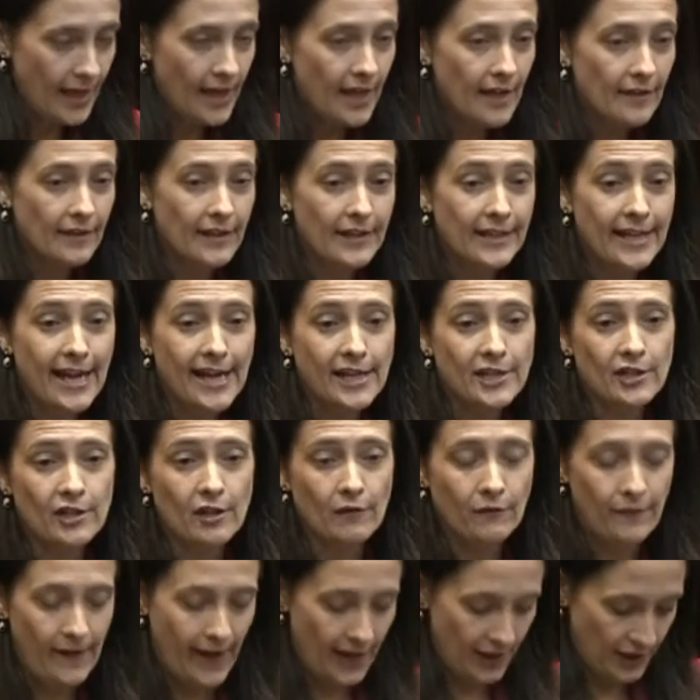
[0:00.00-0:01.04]
The net
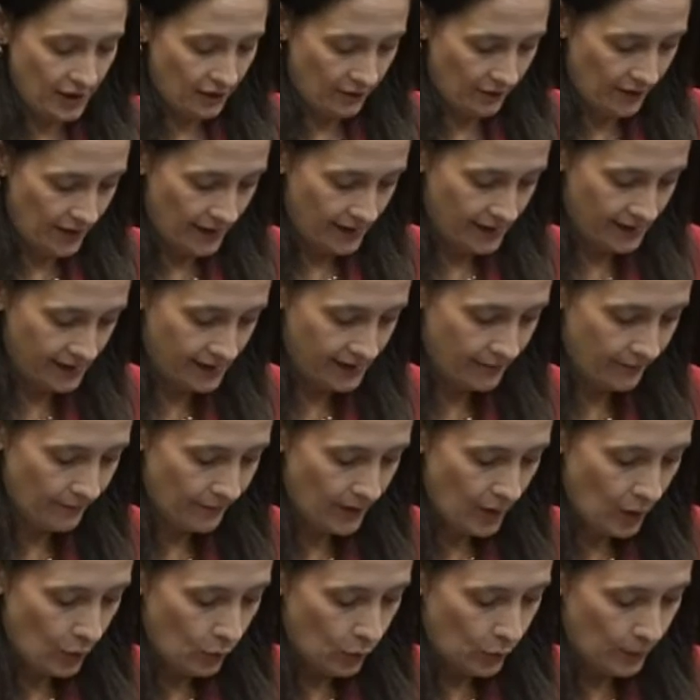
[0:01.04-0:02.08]
effect of this
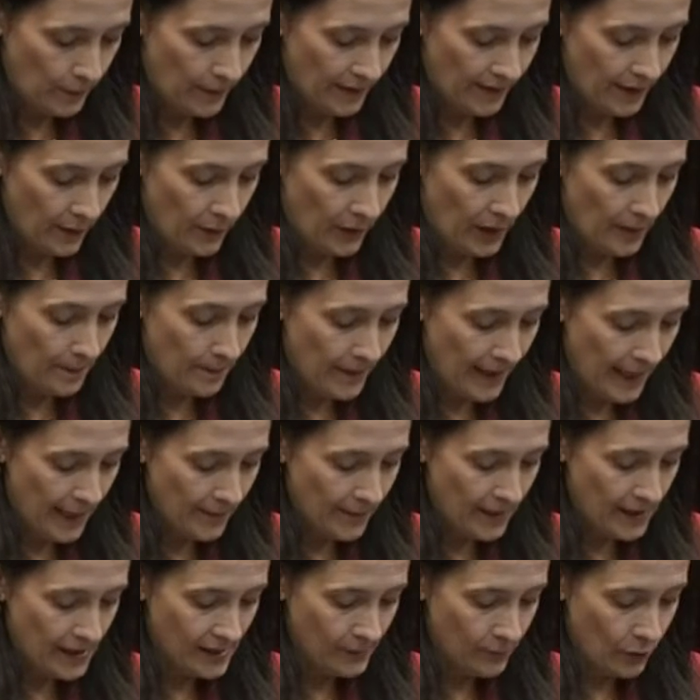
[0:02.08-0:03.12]
would be that when a baby
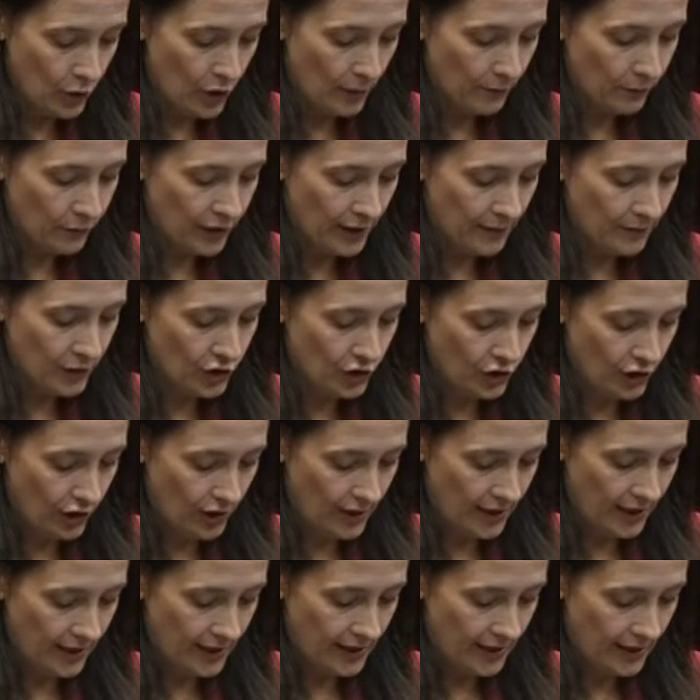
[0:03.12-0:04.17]
is born
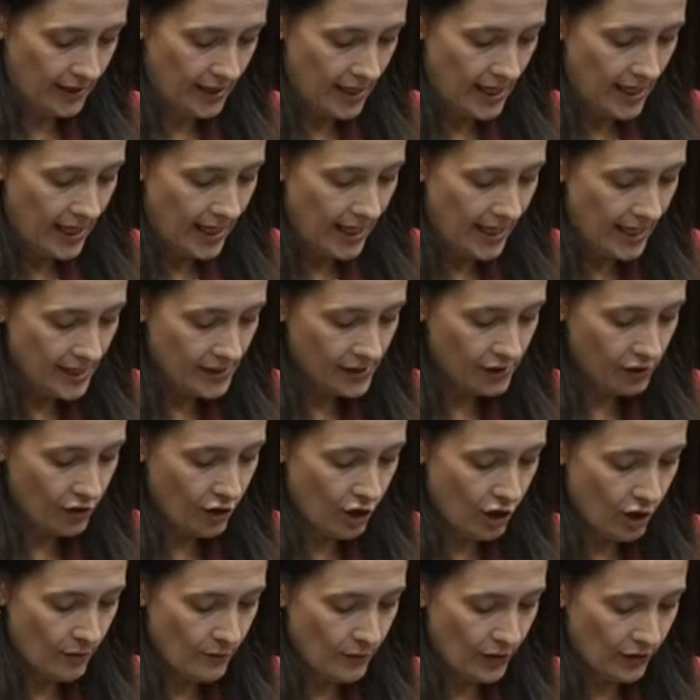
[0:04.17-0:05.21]
prematurely, his or
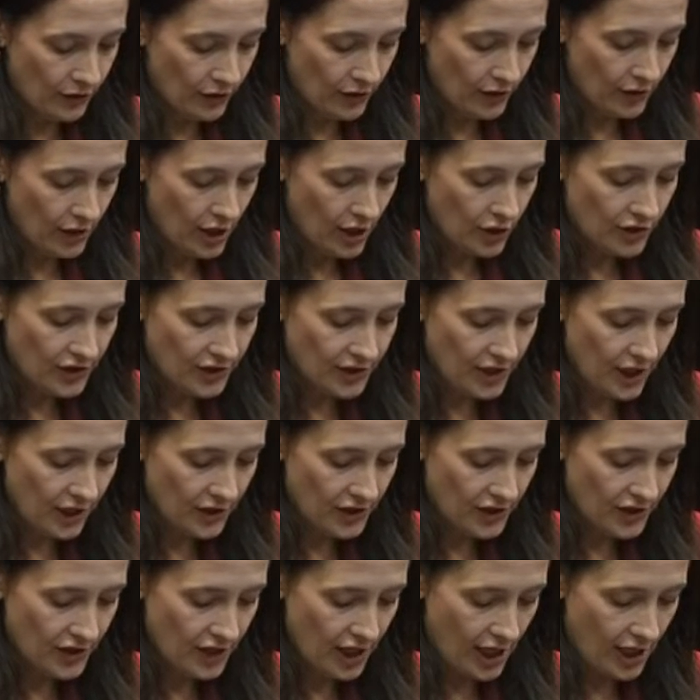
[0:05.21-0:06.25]
her mother does not
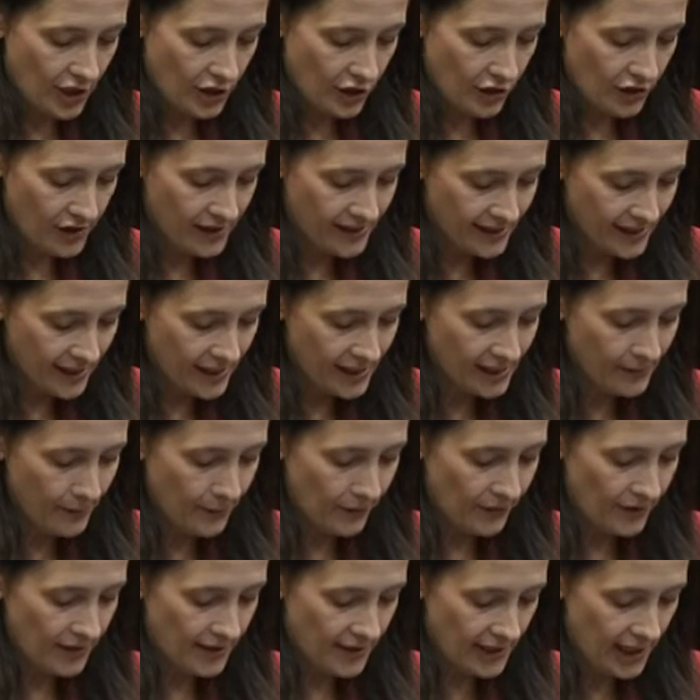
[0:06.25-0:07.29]
start her 6-month
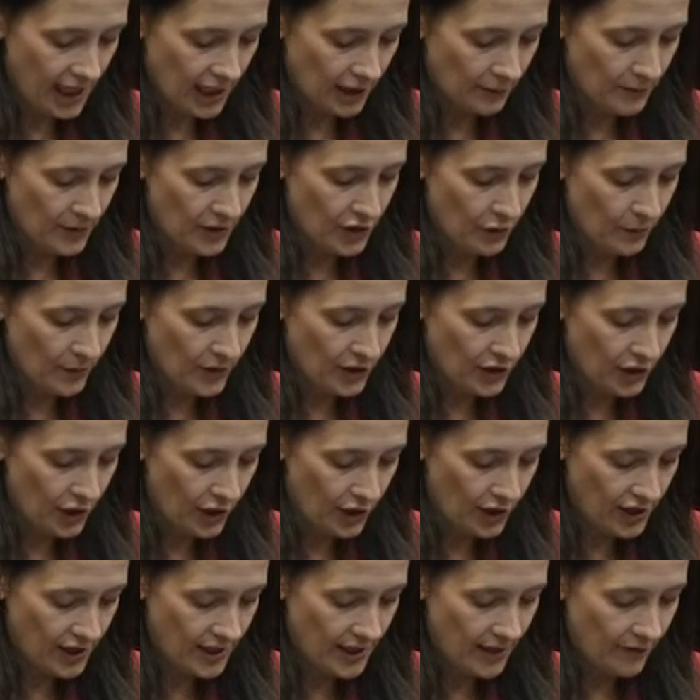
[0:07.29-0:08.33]
entitlement to
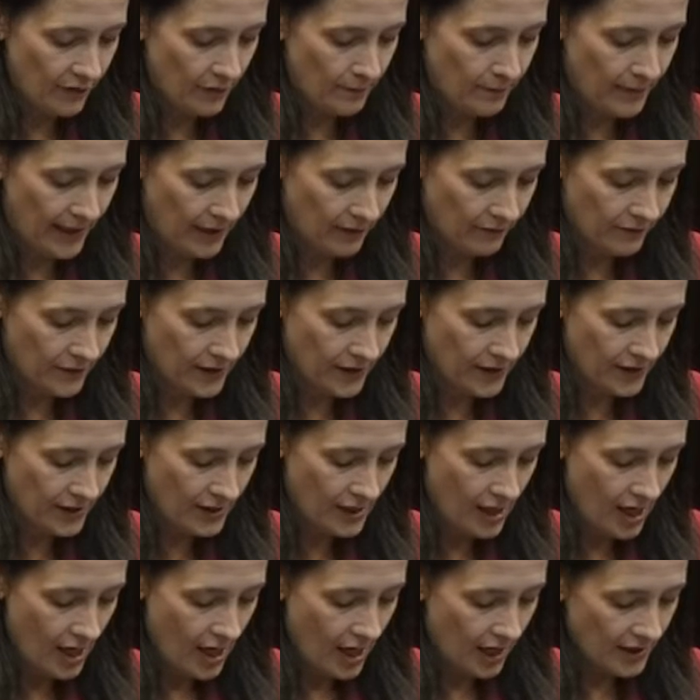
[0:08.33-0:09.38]
maternity leave and benefit
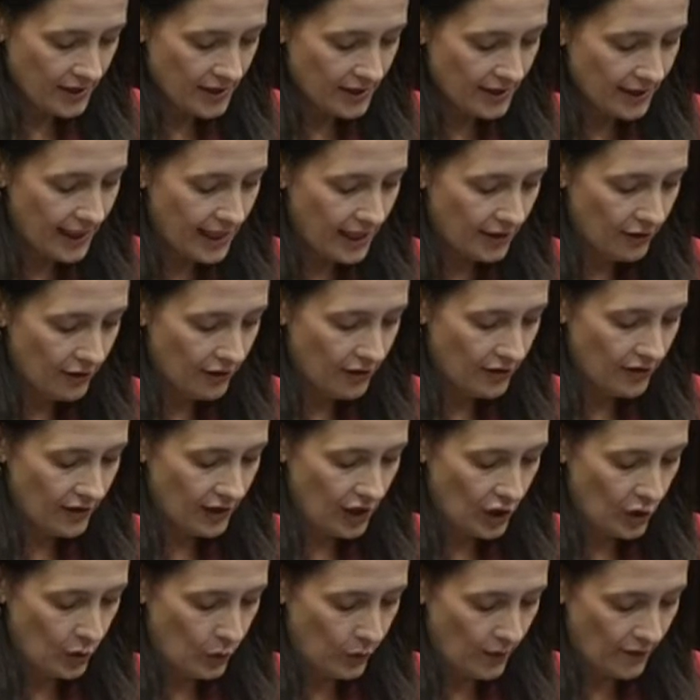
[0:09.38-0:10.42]
until either the
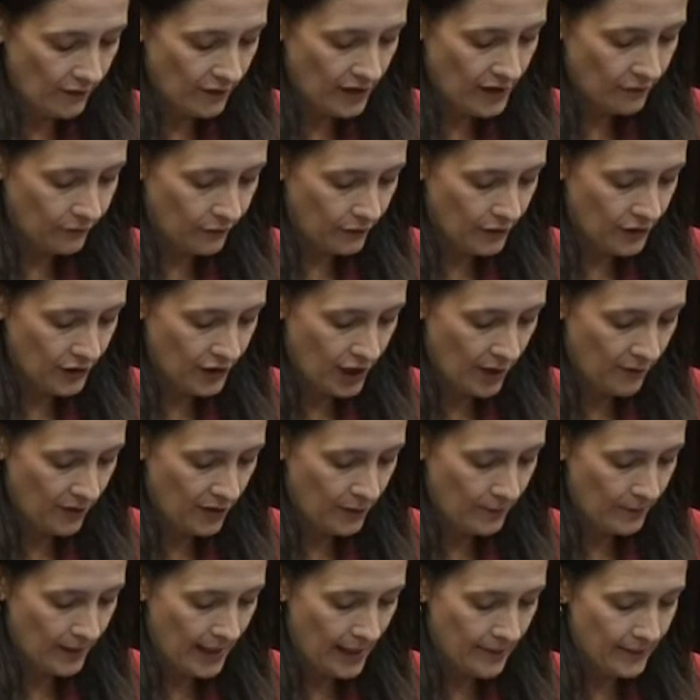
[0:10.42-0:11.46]
equivalent full term of the
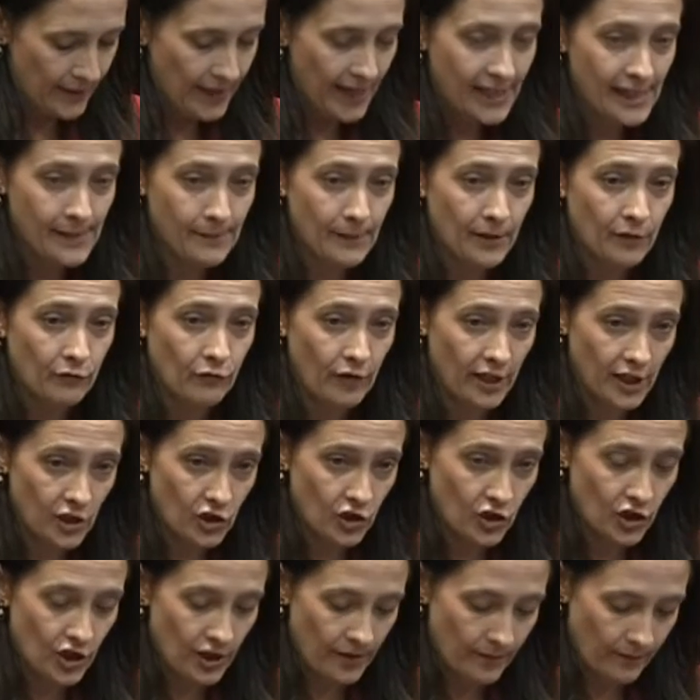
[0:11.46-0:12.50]
baby has been
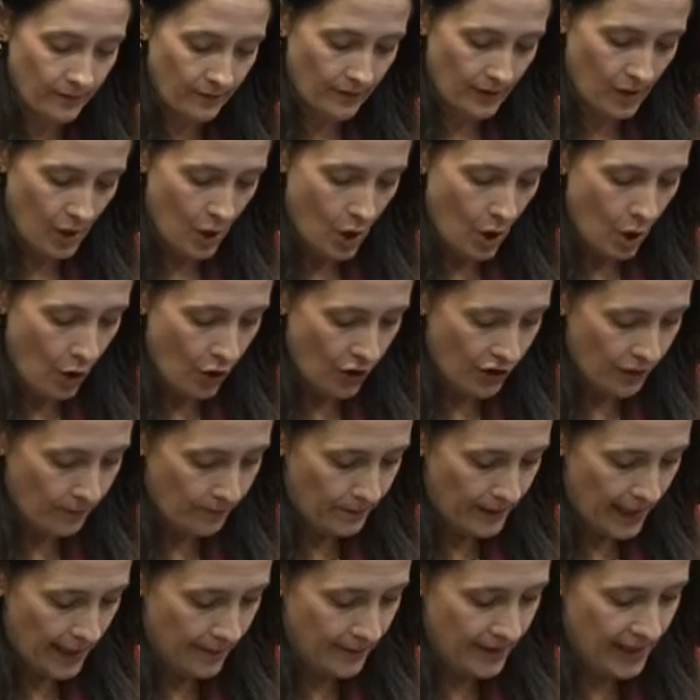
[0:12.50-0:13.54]
reached or the
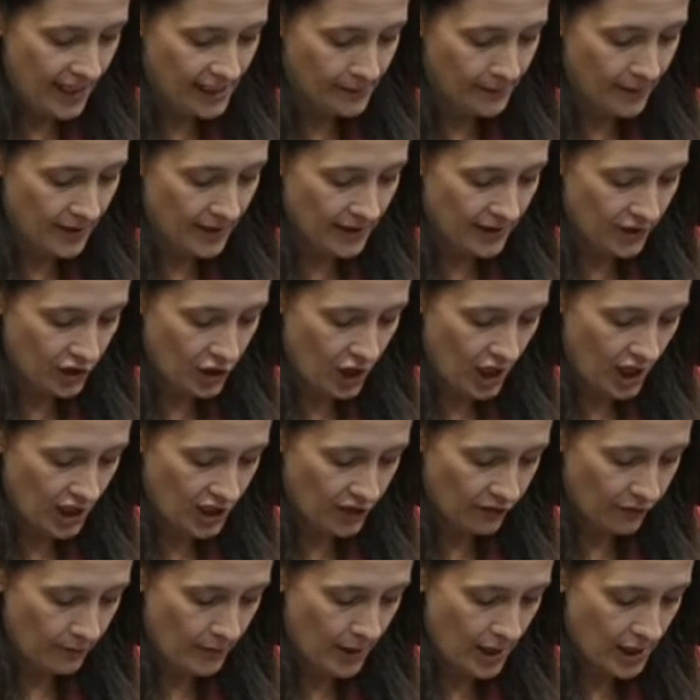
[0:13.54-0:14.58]
baby has been discharged
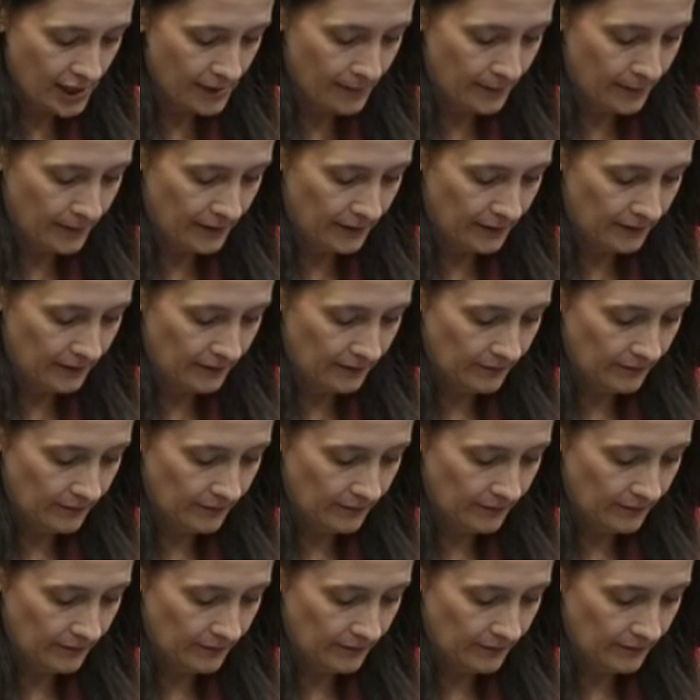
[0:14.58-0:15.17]
from hospital.